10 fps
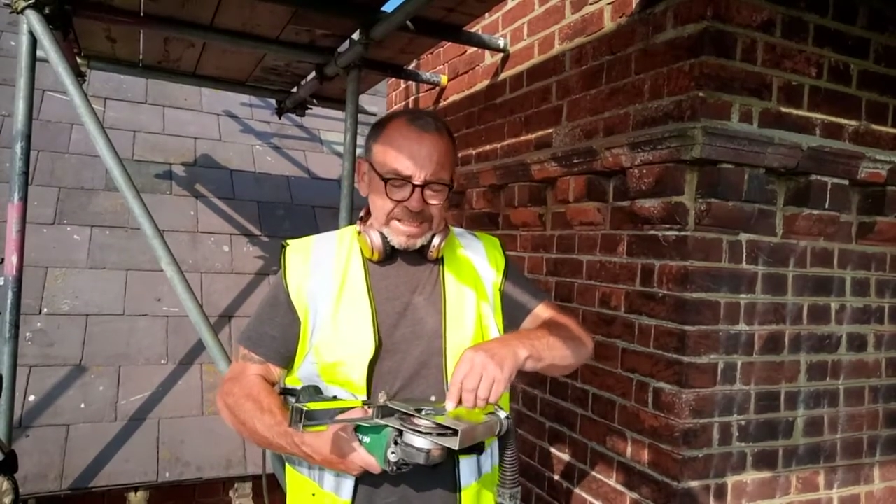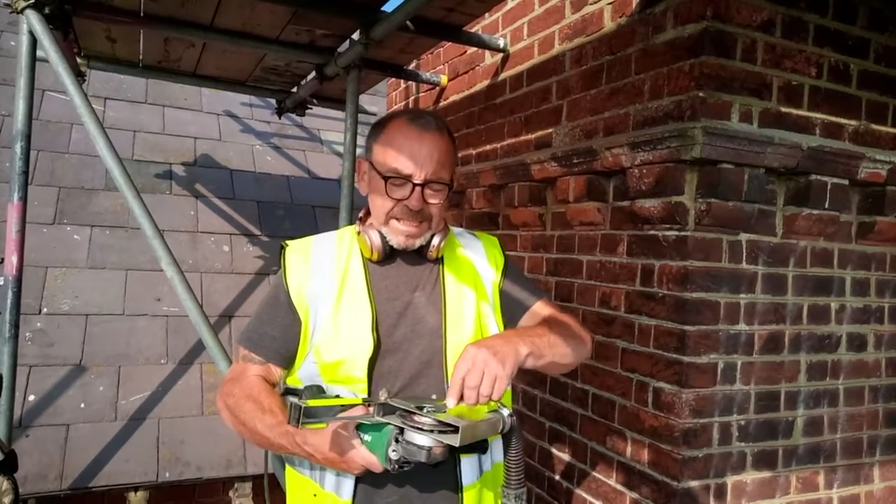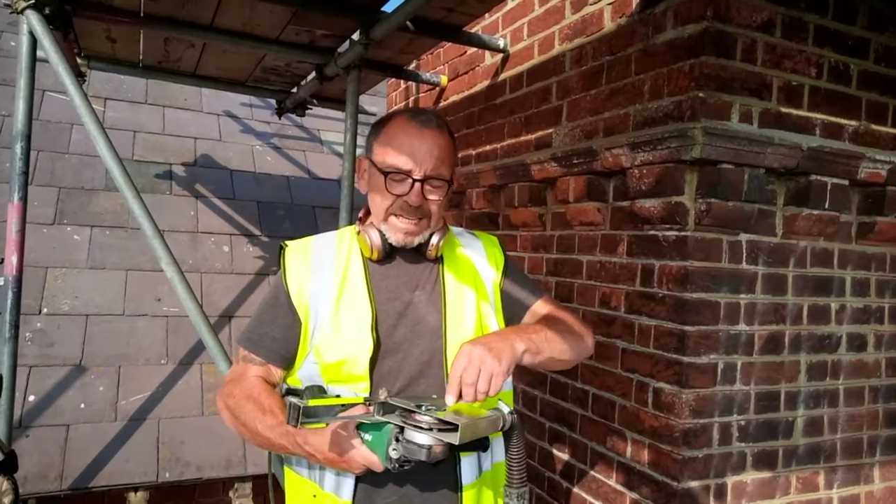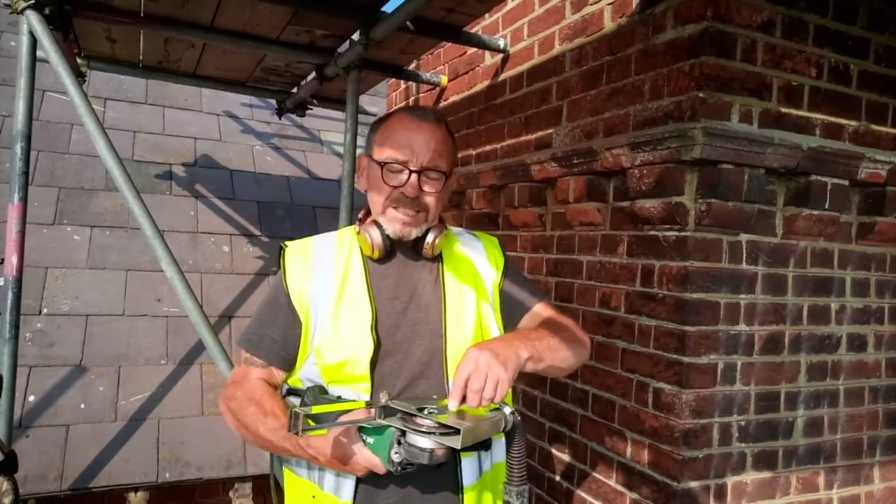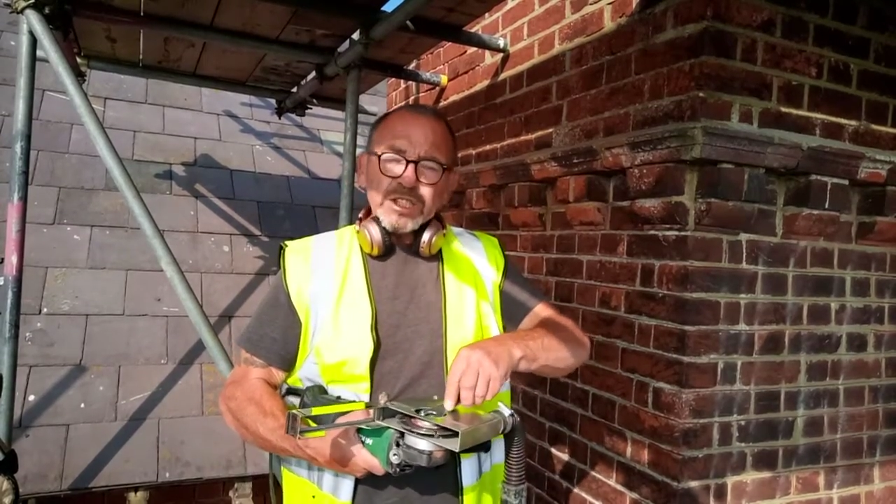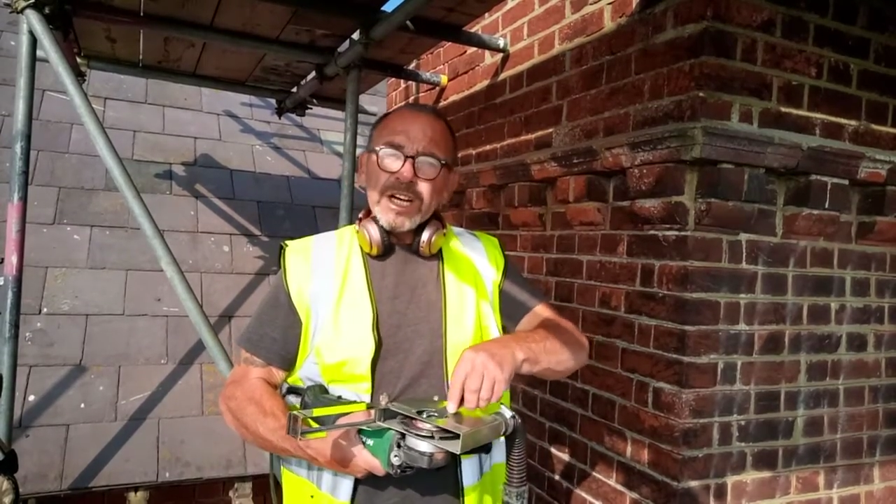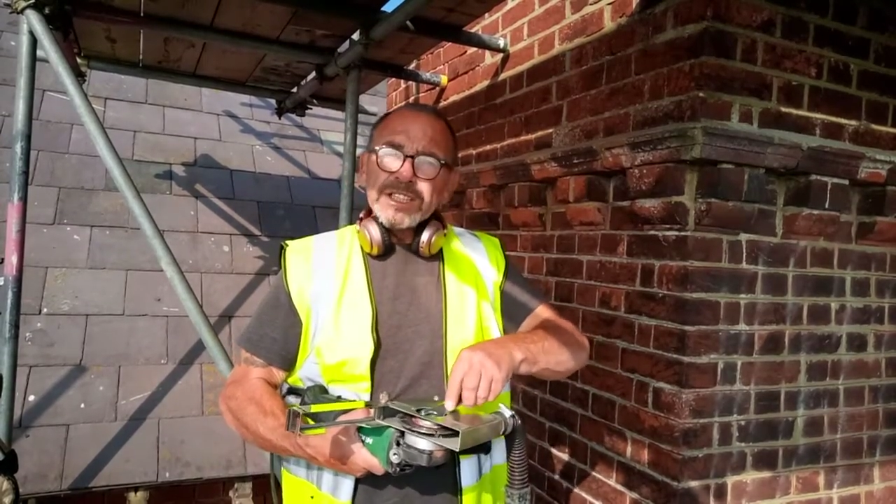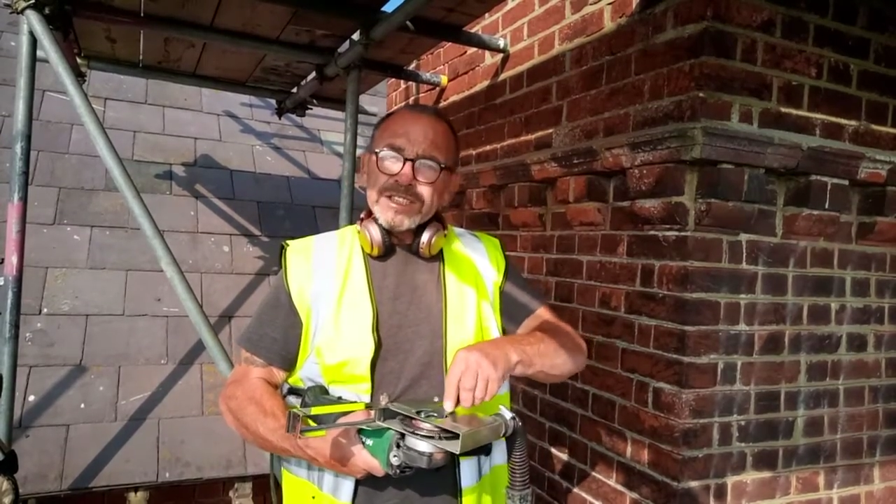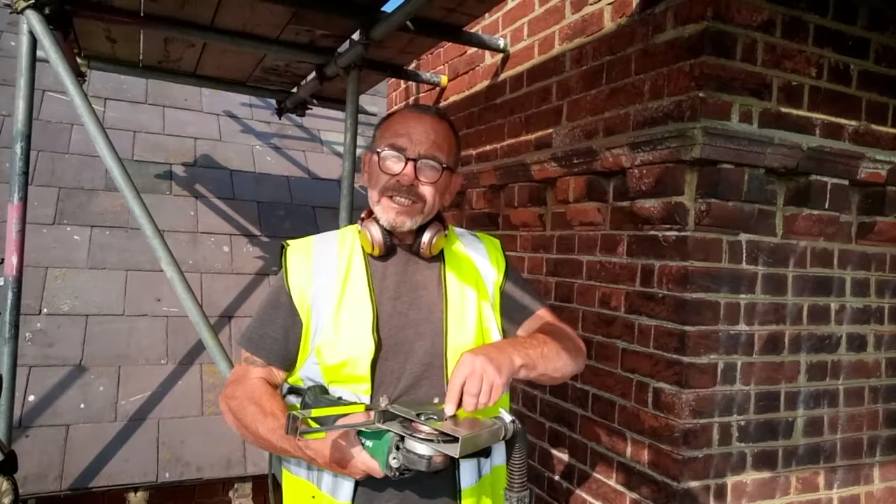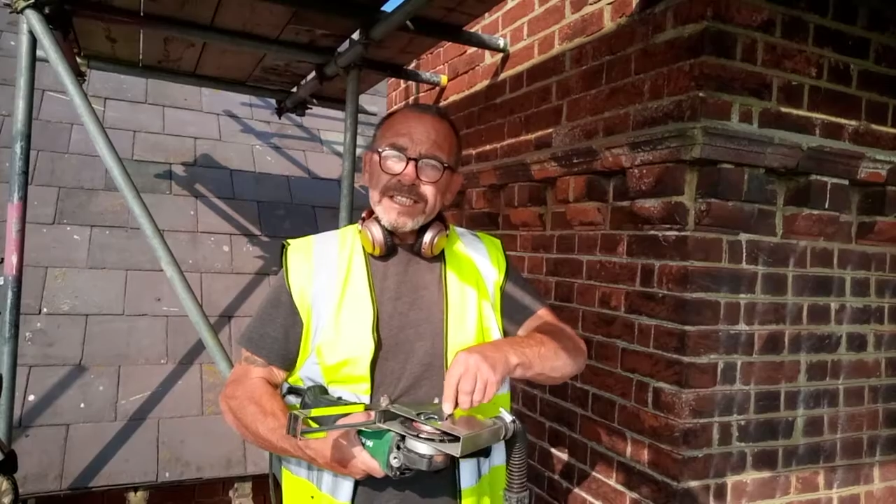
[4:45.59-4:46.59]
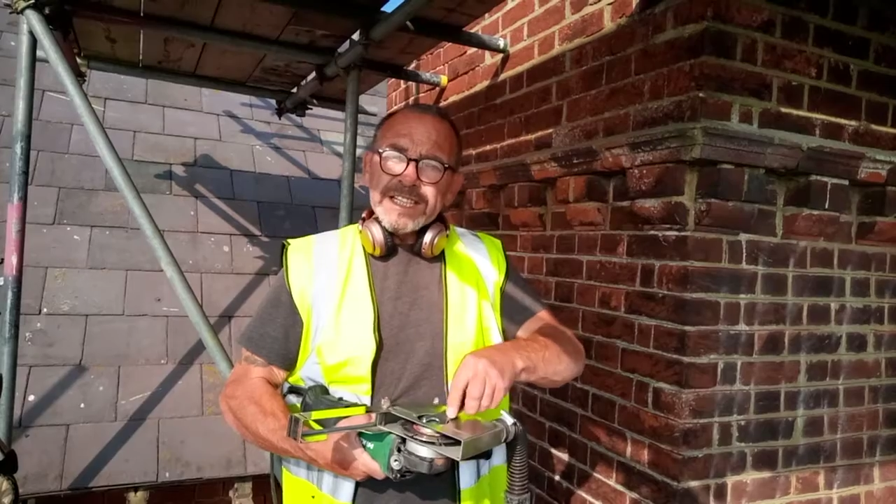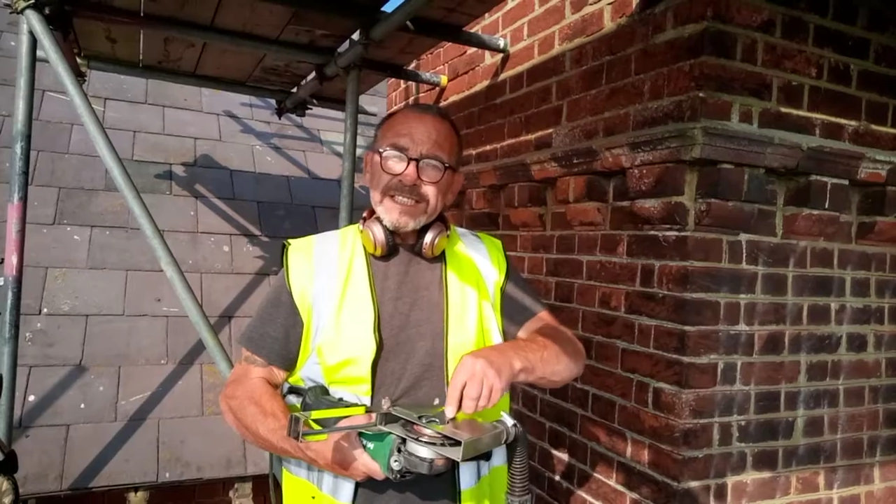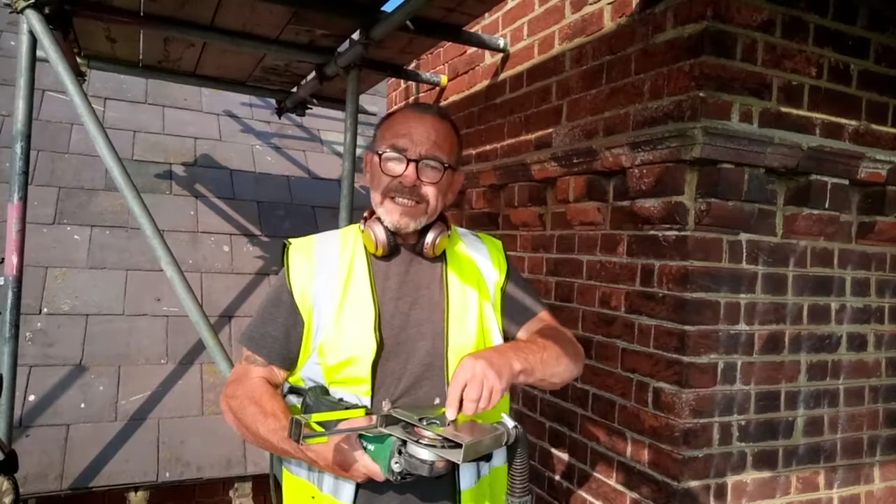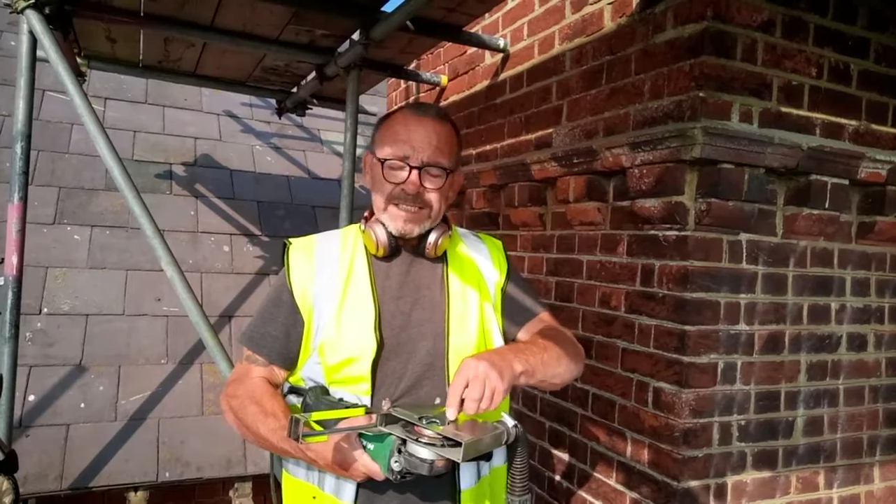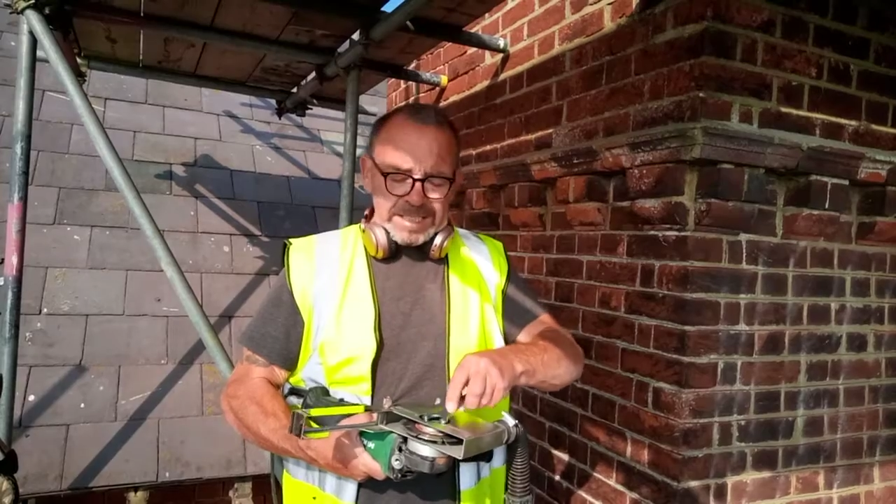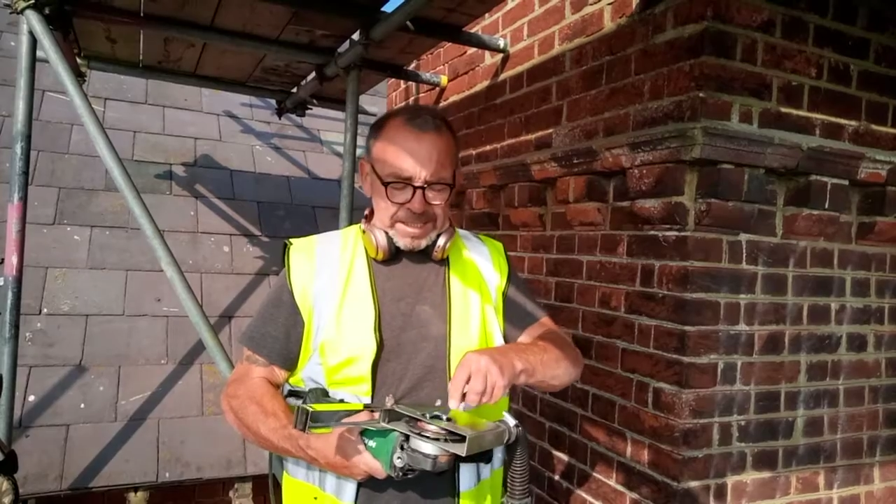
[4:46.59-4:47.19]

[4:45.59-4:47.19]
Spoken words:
this, changing the discs.